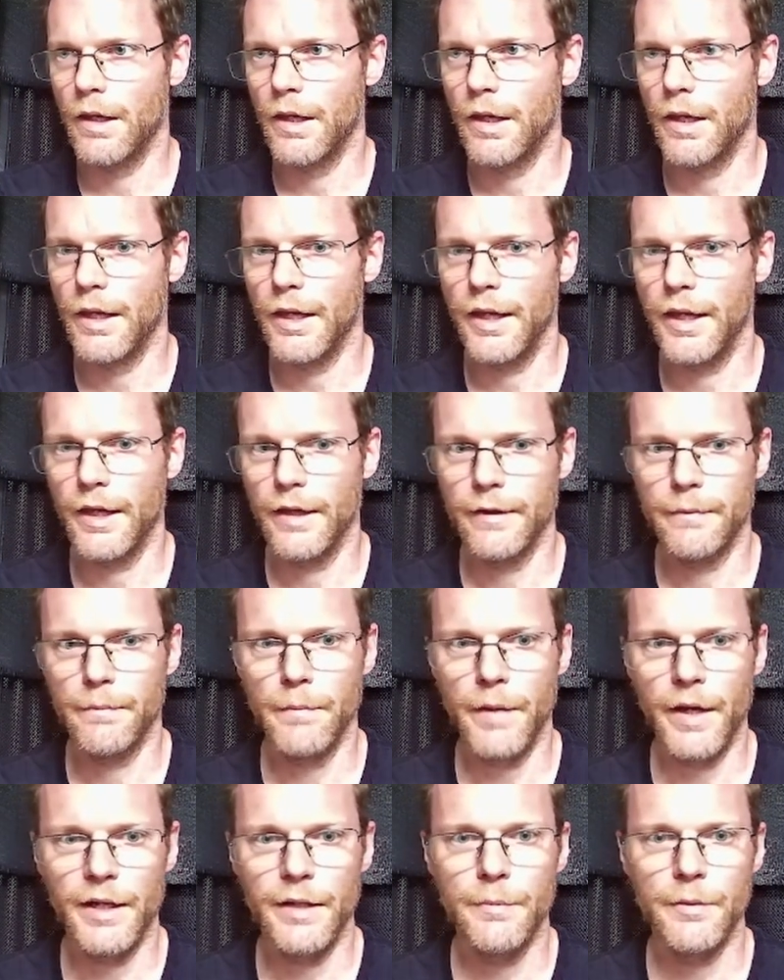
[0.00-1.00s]
in
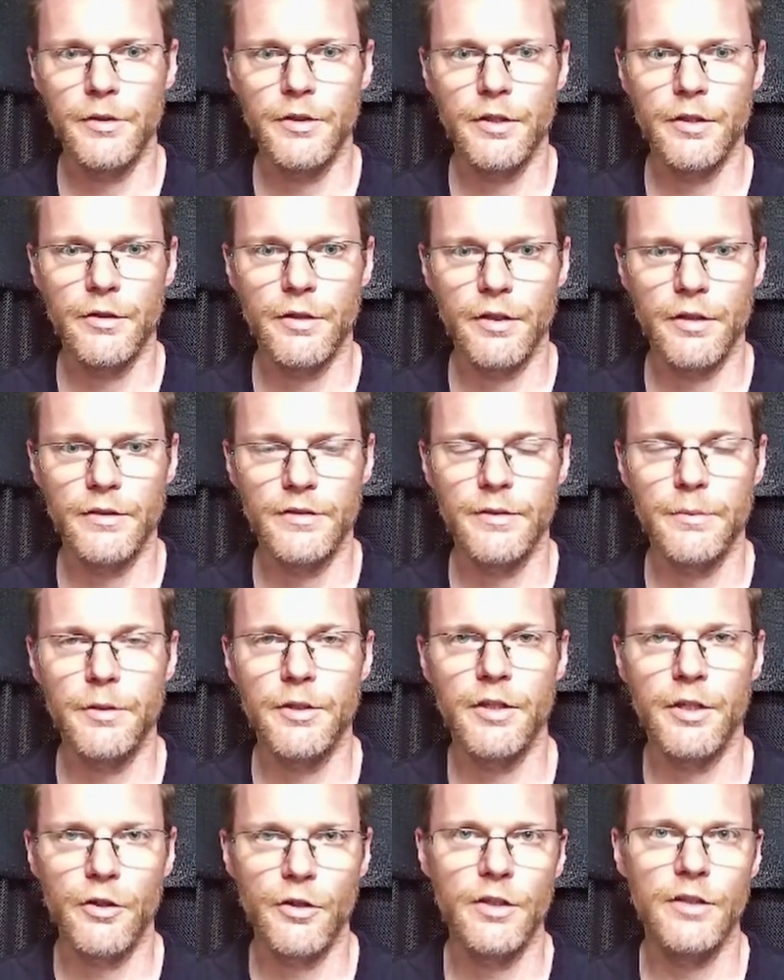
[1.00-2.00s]
many materials, the
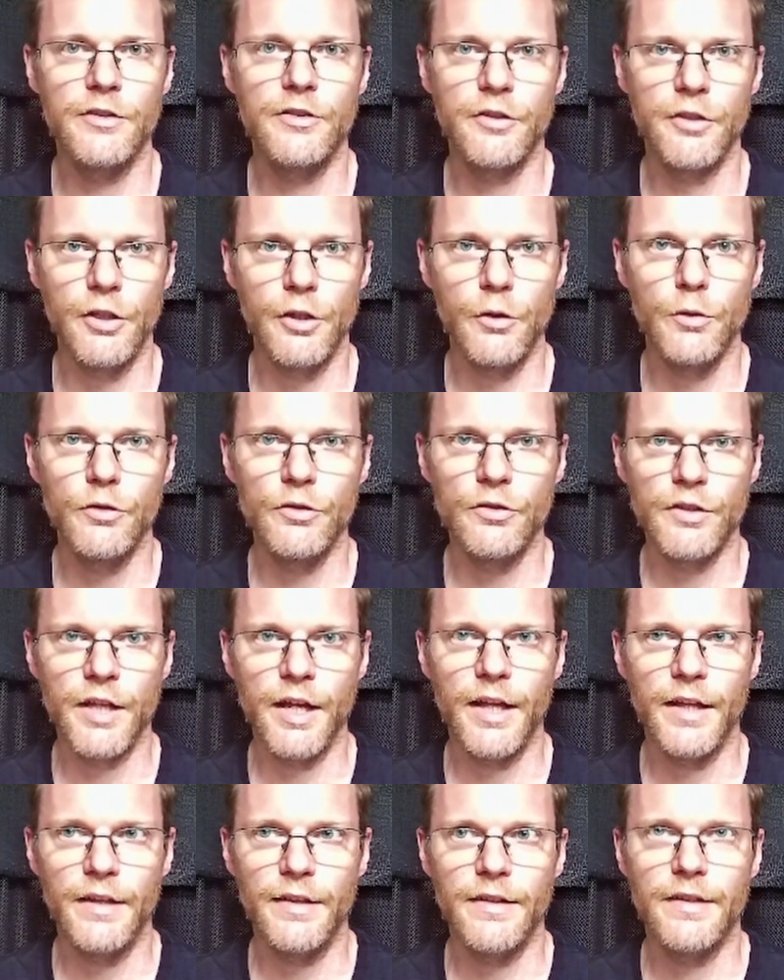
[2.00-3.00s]
materials use
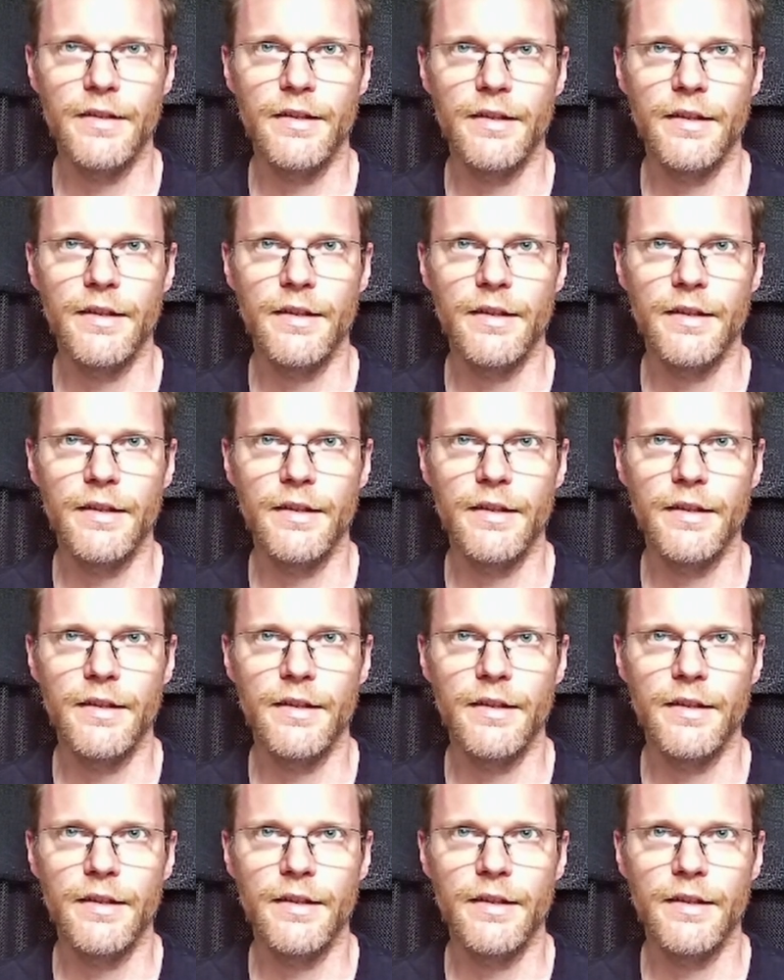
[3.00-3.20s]
that